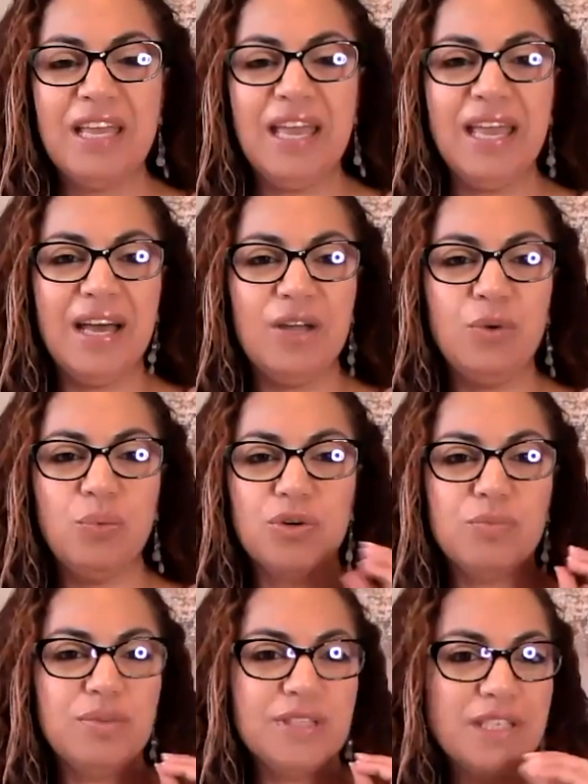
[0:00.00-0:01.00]
and
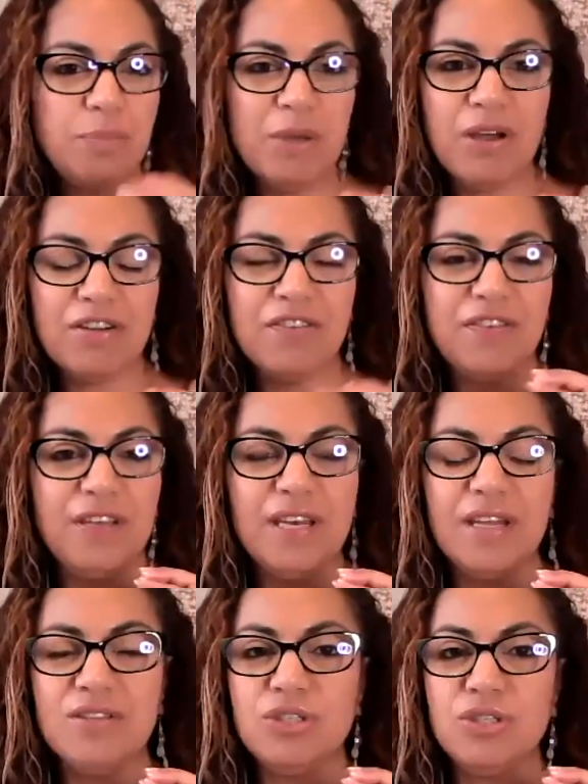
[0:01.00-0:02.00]
we're dipping our feet
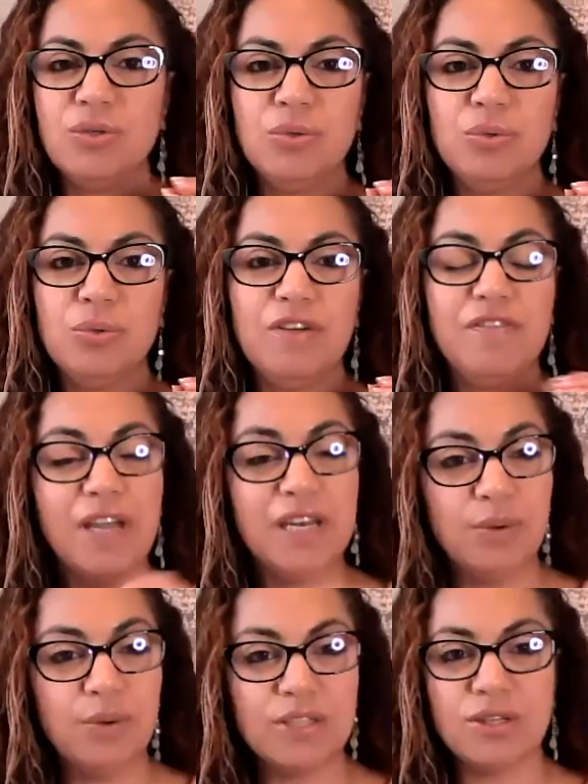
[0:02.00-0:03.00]
into
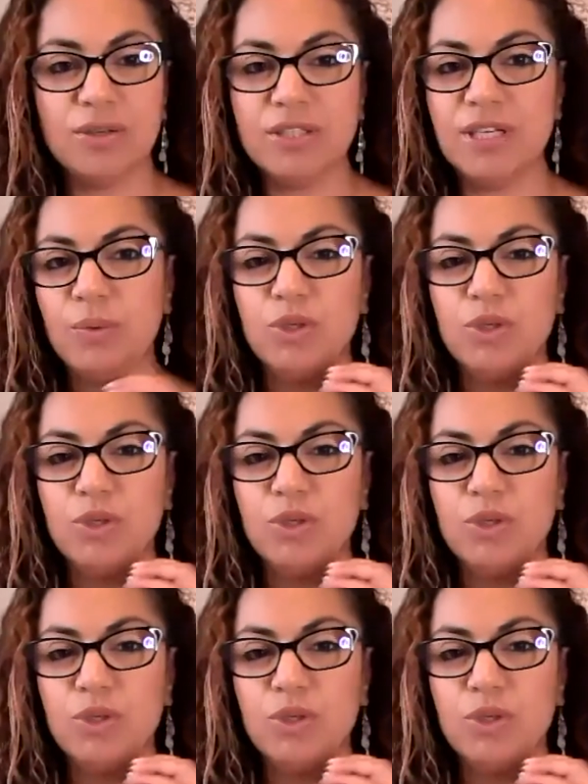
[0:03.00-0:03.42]
venue consulting,